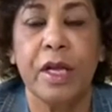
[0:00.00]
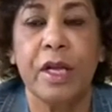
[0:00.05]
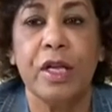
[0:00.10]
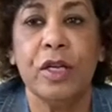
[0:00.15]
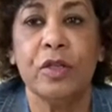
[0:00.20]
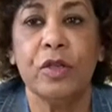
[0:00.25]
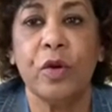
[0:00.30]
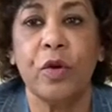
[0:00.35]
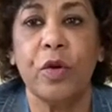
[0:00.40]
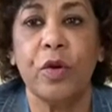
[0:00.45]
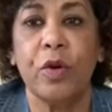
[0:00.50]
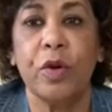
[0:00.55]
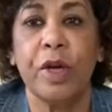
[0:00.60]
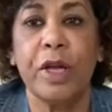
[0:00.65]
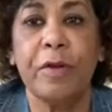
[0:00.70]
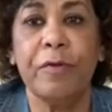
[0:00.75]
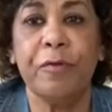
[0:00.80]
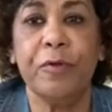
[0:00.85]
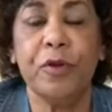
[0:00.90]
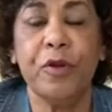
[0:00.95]
So
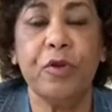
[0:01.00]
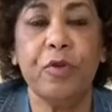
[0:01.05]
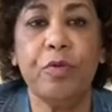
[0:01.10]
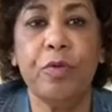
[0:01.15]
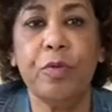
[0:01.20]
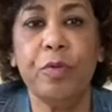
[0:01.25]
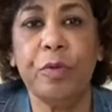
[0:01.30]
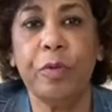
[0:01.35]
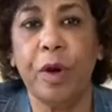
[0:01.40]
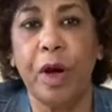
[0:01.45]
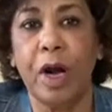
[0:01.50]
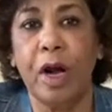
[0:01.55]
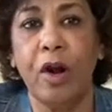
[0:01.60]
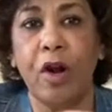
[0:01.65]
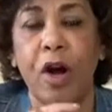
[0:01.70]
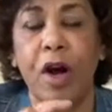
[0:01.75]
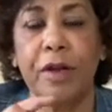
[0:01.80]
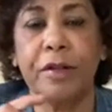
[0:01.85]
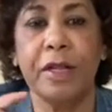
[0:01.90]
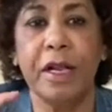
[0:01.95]
if you
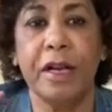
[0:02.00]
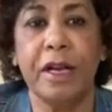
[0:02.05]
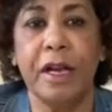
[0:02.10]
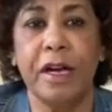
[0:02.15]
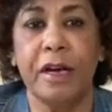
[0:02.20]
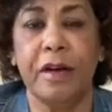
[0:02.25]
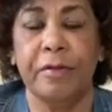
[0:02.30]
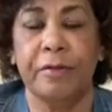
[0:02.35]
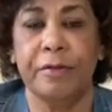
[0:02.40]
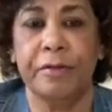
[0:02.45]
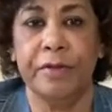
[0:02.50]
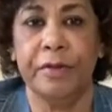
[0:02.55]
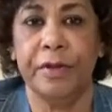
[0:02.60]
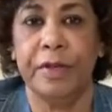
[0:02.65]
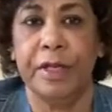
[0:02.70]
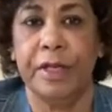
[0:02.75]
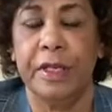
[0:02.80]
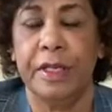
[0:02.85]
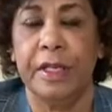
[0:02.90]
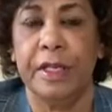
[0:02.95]
along the nerve
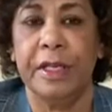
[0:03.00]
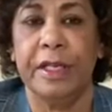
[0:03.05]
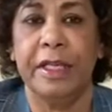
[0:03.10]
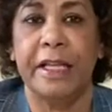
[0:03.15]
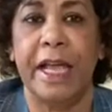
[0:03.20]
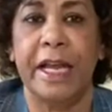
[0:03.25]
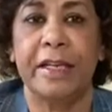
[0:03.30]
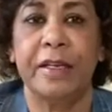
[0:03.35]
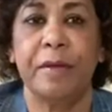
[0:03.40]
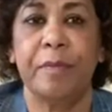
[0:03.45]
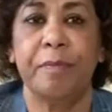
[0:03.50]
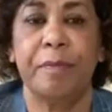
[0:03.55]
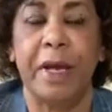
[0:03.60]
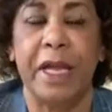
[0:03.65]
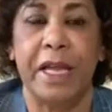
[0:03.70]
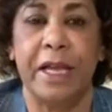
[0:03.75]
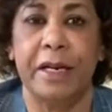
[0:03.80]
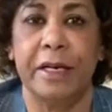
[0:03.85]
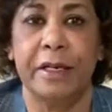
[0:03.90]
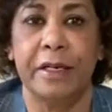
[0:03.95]
get
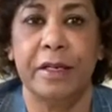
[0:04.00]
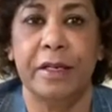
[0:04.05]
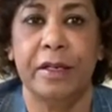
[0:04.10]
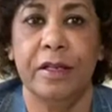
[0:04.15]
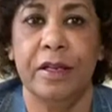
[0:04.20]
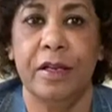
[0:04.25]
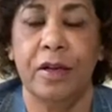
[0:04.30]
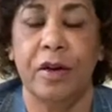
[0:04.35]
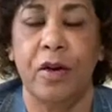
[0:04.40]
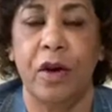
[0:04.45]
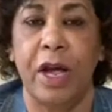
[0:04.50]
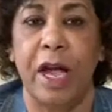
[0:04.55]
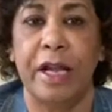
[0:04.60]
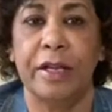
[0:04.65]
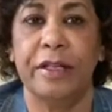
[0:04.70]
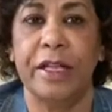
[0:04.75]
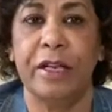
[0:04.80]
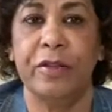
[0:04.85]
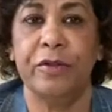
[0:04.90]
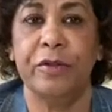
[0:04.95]
pain and
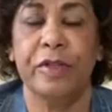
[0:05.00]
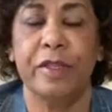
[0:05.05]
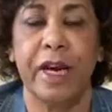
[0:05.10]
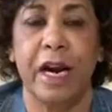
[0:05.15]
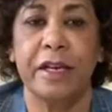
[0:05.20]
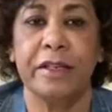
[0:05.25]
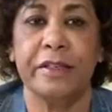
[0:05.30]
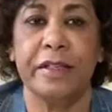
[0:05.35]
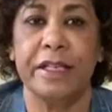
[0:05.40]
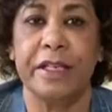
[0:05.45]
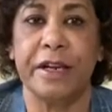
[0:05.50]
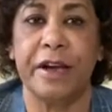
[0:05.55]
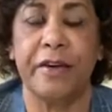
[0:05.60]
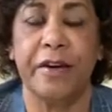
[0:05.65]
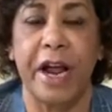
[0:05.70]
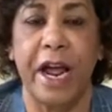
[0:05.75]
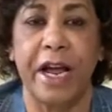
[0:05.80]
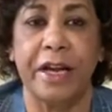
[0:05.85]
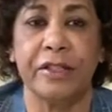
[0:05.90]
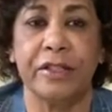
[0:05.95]
then you start seeing a
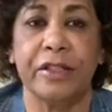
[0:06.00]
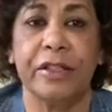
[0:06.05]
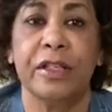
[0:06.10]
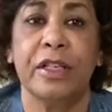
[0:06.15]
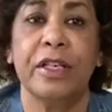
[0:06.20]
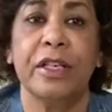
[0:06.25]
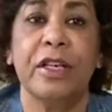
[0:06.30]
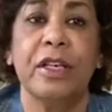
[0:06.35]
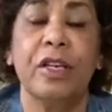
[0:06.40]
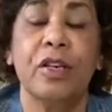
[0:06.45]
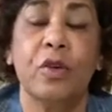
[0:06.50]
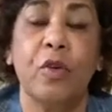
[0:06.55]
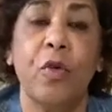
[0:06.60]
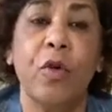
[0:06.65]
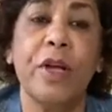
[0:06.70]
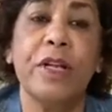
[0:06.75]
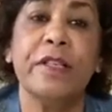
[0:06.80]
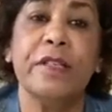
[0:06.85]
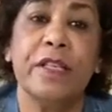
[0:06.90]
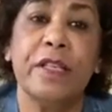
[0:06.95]
rash, go
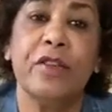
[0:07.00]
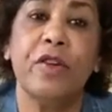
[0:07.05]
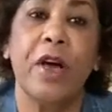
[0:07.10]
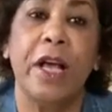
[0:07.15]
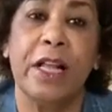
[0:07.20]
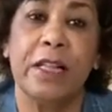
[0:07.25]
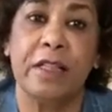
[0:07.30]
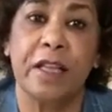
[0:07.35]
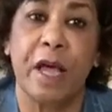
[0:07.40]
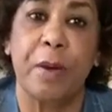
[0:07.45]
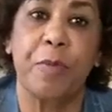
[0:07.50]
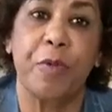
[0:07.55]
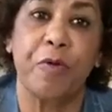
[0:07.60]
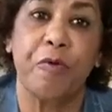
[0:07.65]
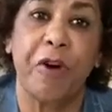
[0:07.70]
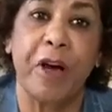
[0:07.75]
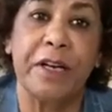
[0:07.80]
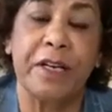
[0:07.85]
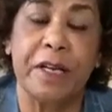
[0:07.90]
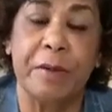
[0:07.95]
and see your healthcare
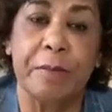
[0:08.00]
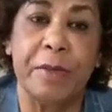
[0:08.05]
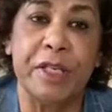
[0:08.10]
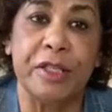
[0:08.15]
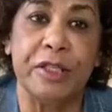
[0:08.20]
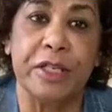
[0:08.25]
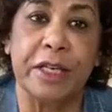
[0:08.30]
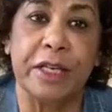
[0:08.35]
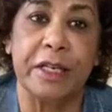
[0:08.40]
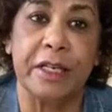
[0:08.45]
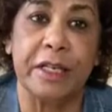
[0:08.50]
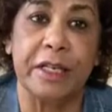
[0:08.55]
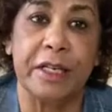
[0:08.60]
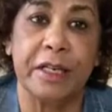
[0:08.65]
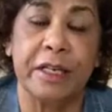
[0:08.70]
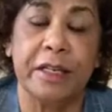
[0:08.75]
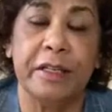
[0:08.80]
provider immediately.